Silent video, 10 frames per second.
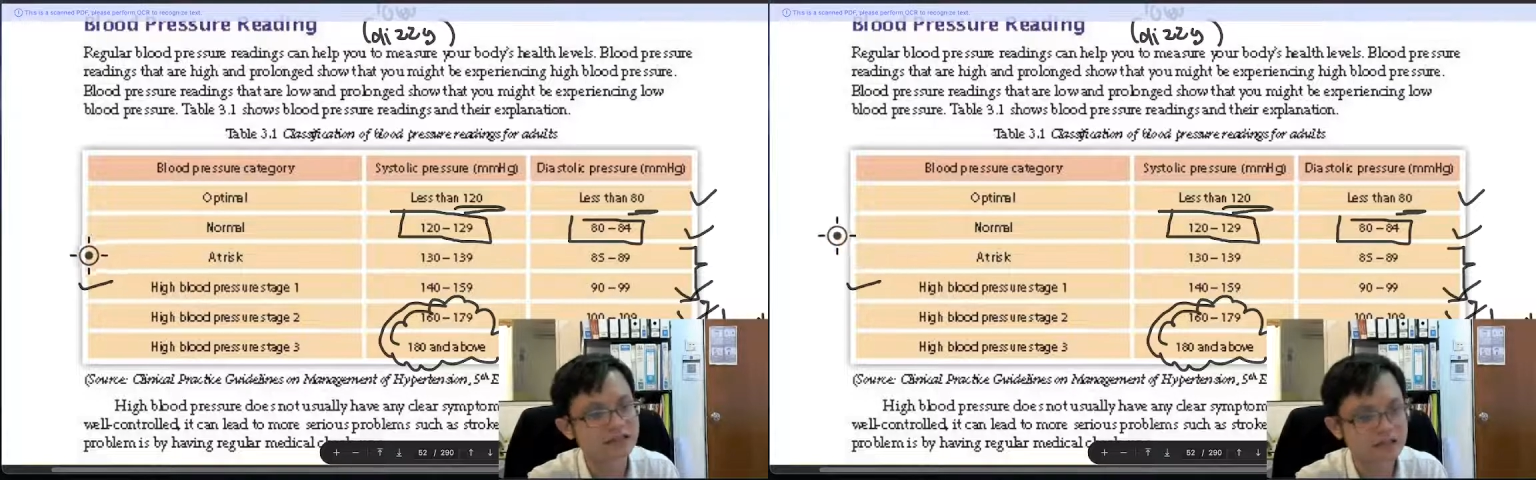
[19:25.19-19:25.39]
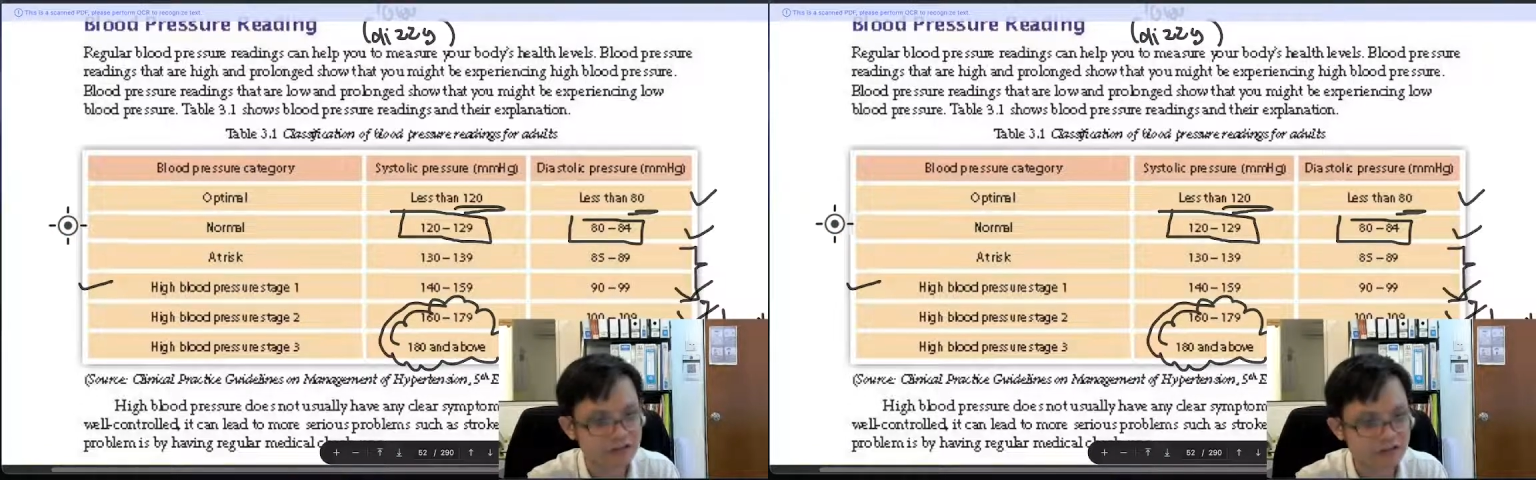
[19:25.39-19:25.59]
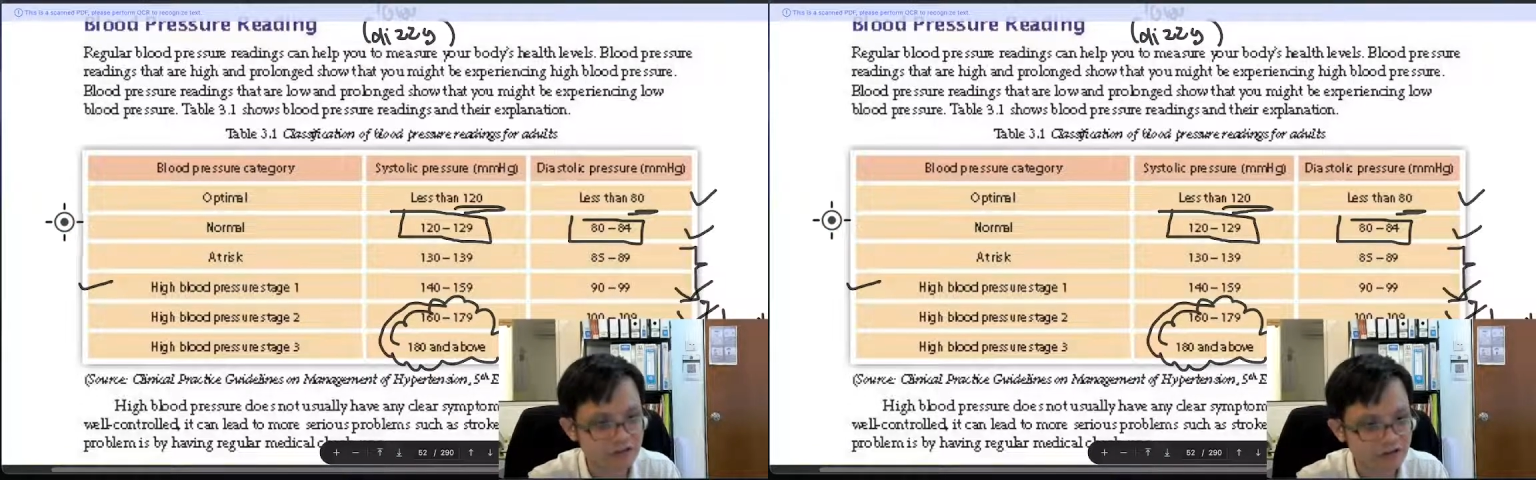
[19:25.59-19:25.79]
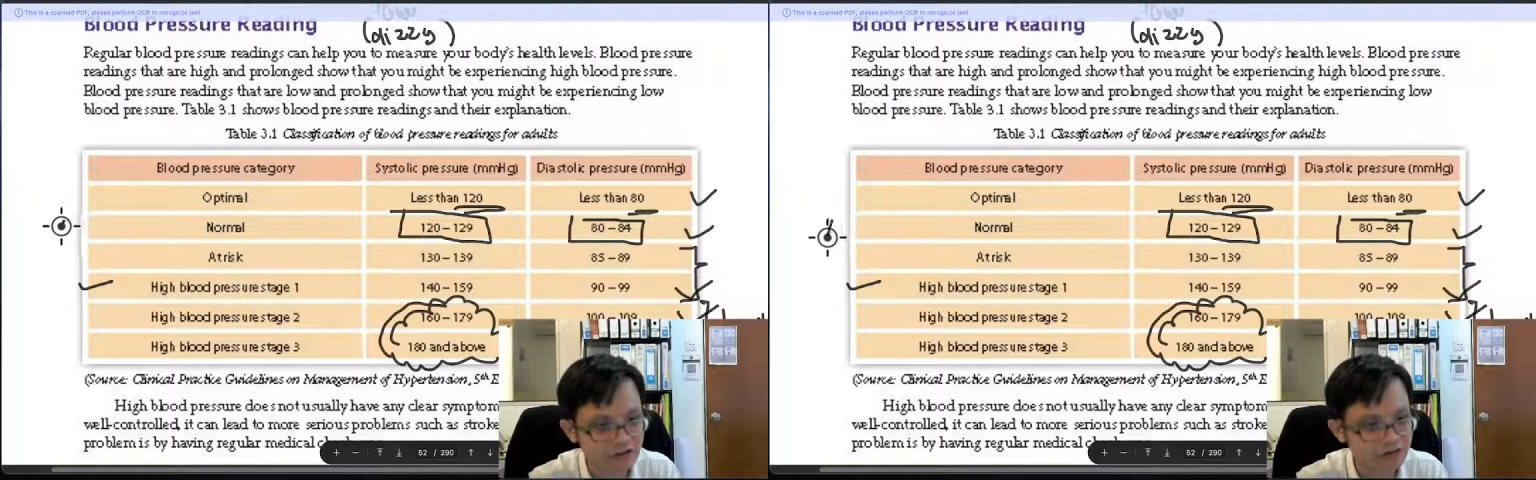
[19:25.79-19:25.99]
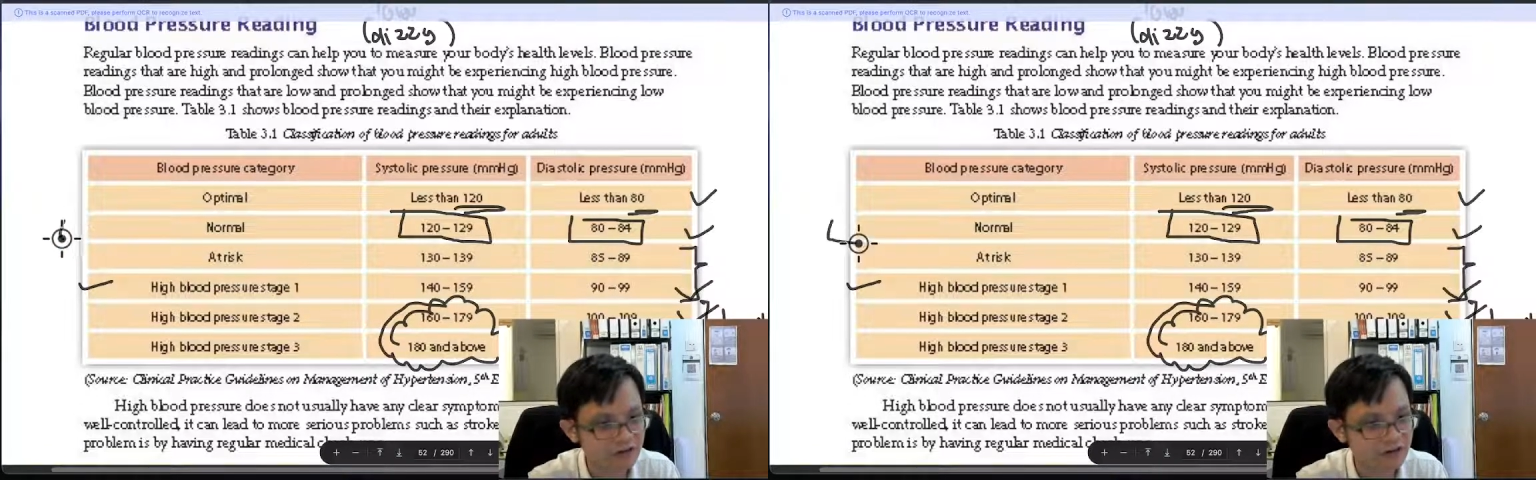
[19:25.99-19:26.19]
so you
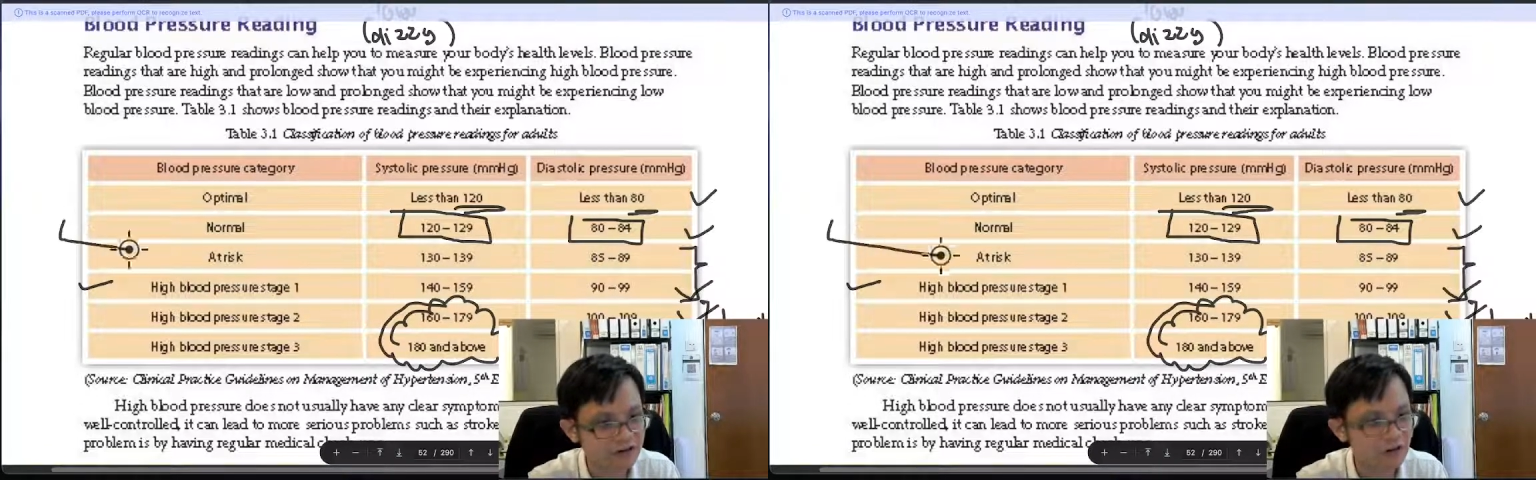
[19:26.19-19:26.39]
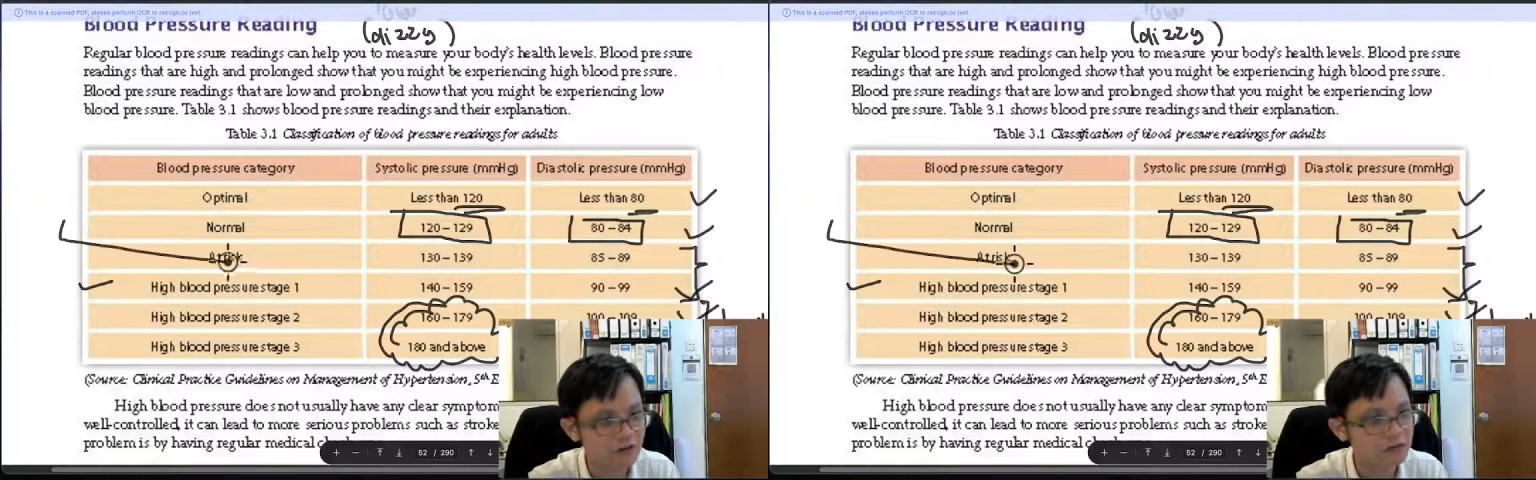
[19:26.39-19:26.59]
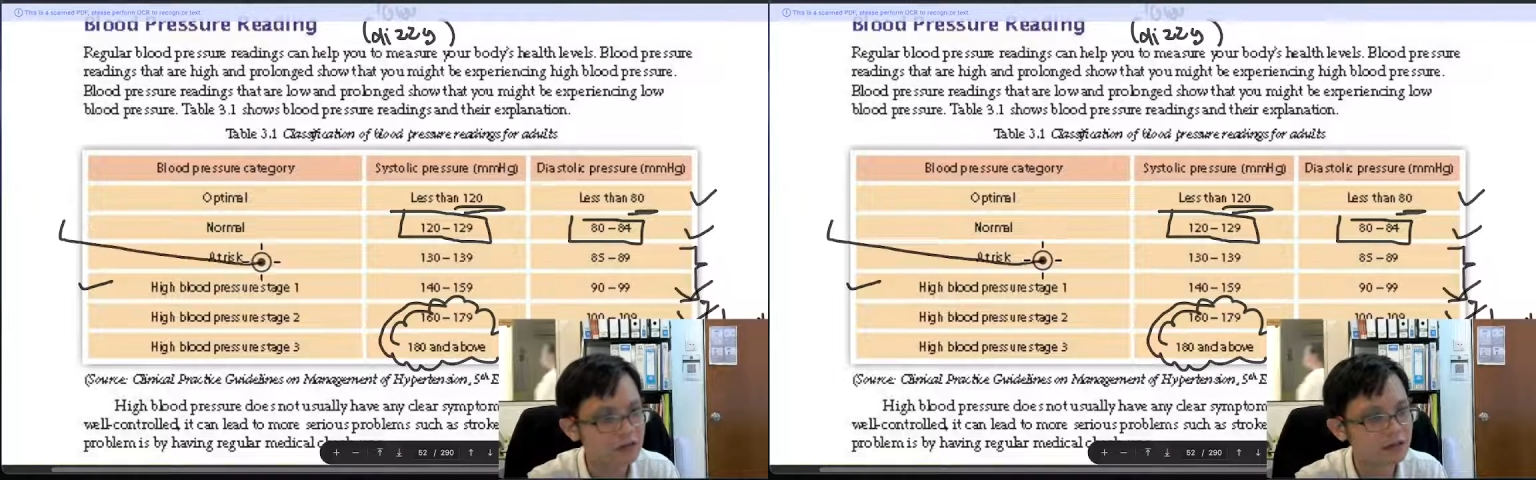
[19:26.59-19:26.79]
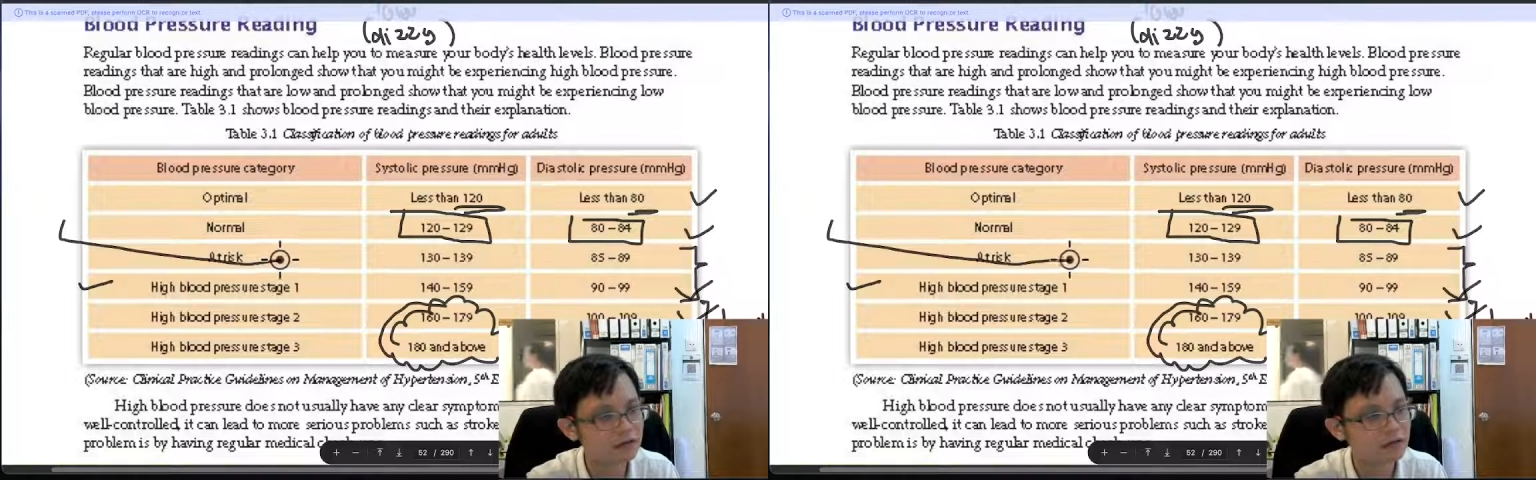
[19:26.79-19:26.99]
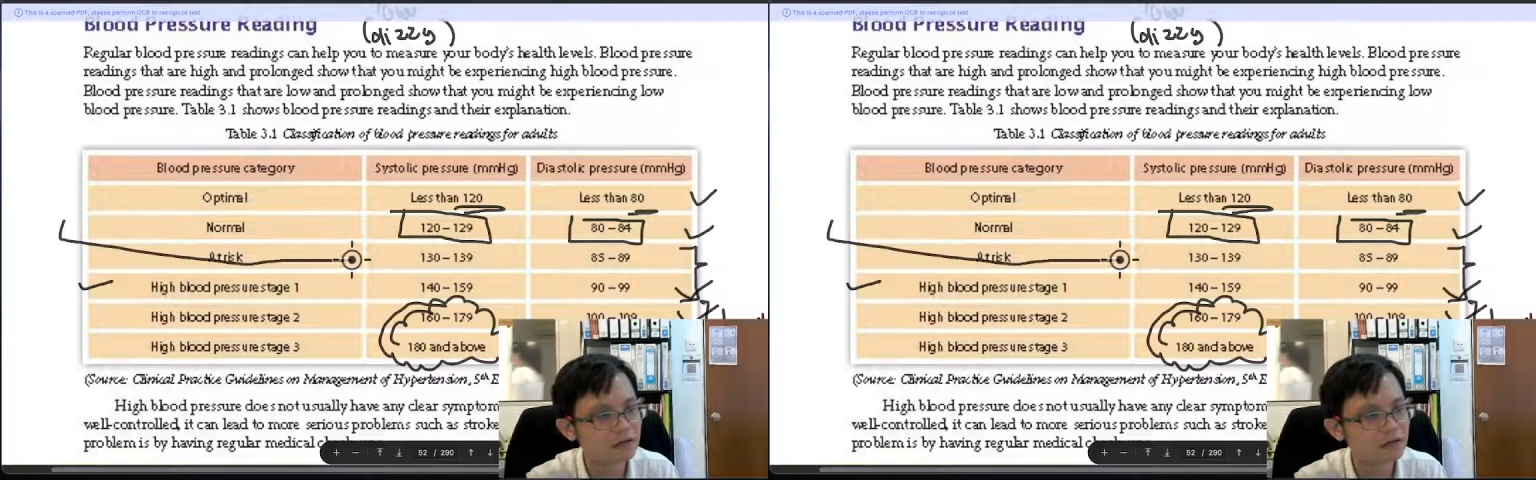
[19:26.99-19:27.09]
have a normal.